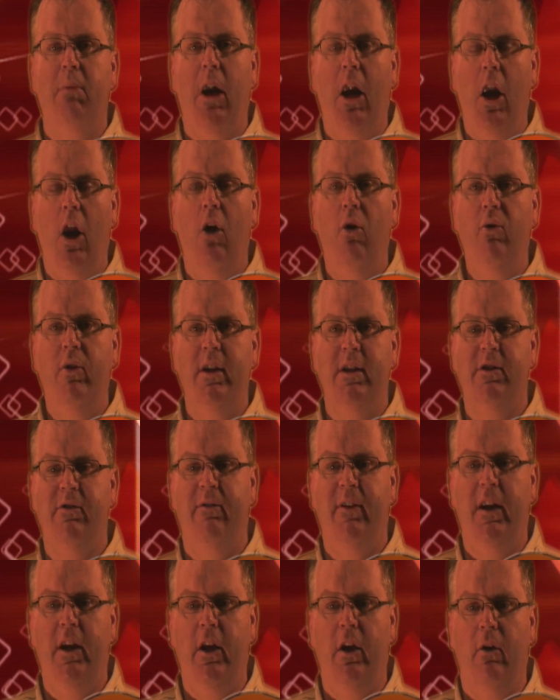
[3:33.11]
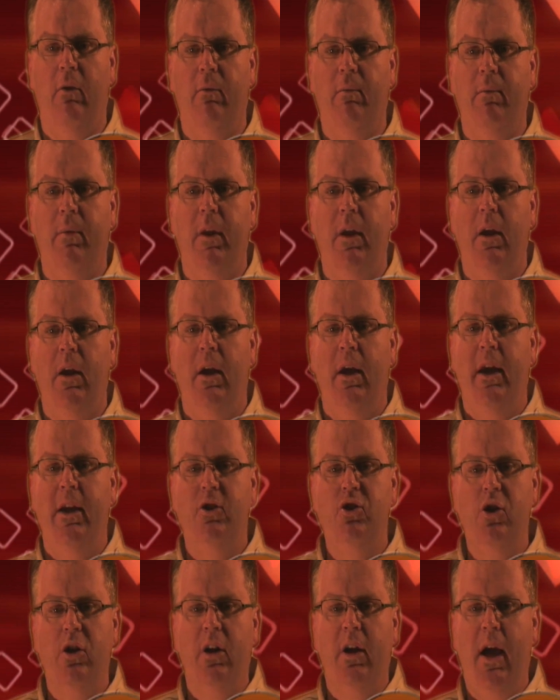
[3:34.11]
below this video.
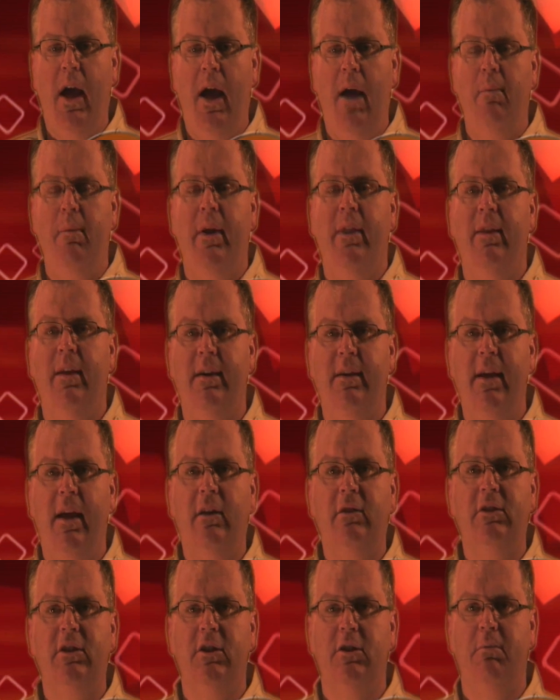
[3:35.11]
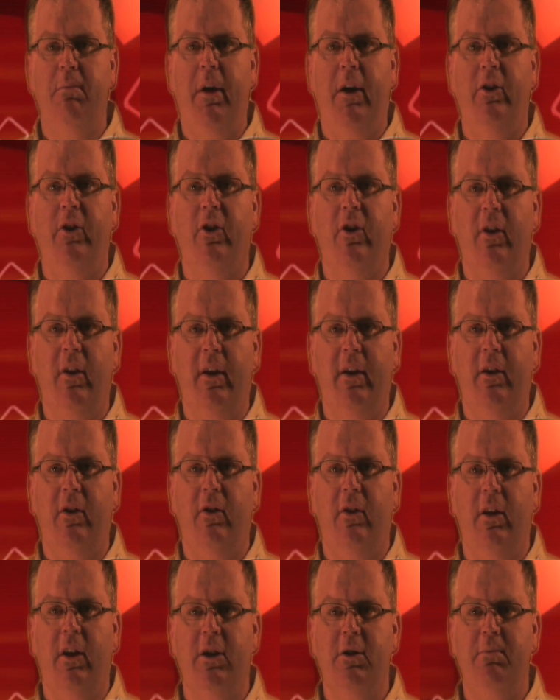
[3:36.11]
Insert a comment that tells us about your
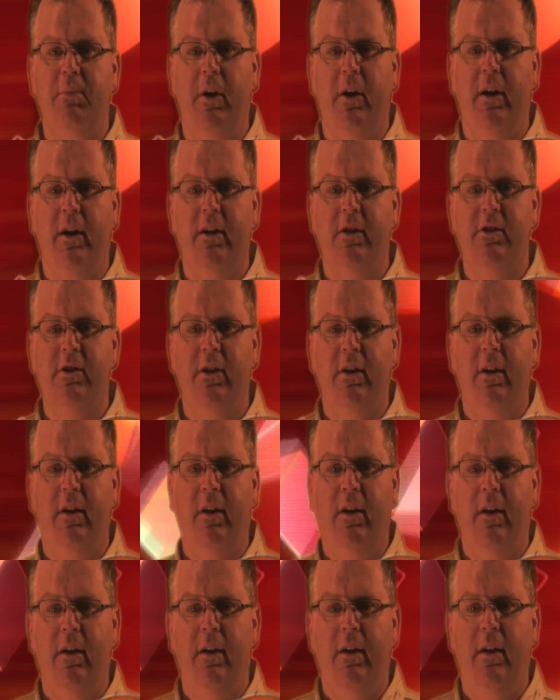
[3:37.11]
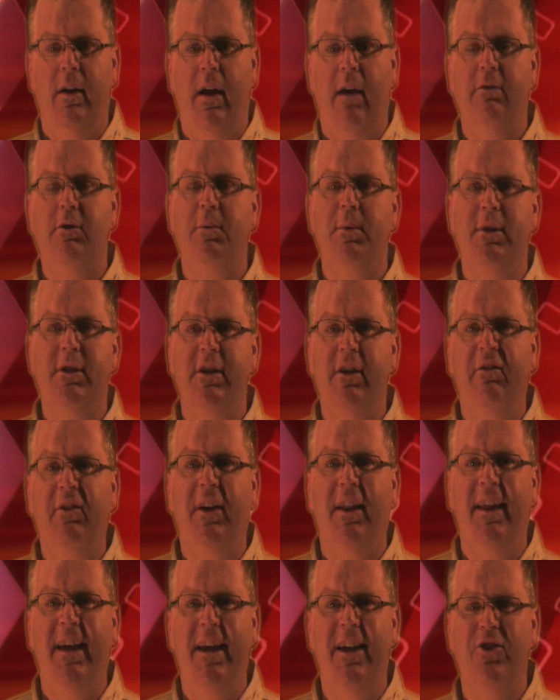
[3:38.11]
clinical experience. I'm
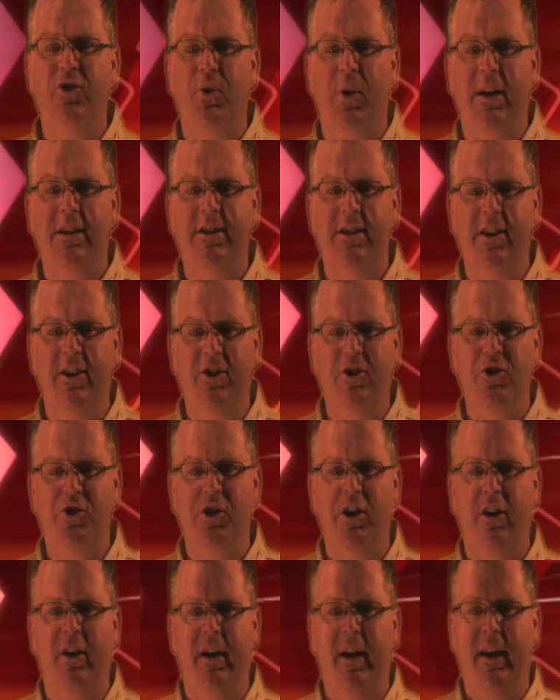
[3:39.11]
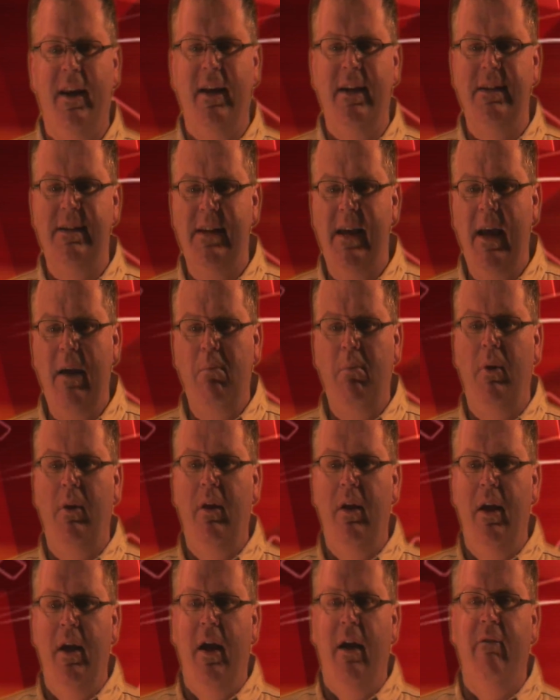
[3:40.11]
specifically interested in you sharing an
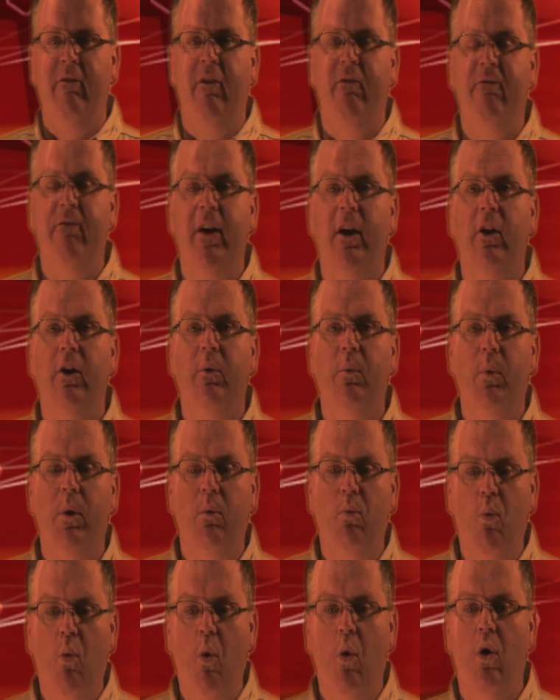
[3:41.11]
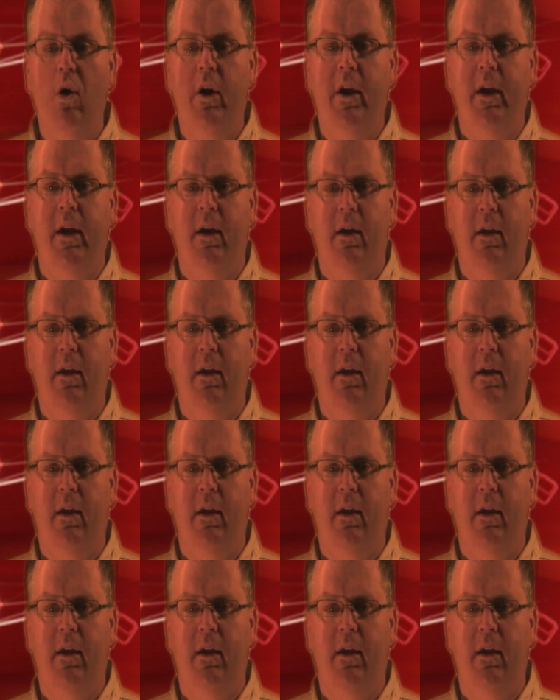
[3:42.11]
example of a very rewarding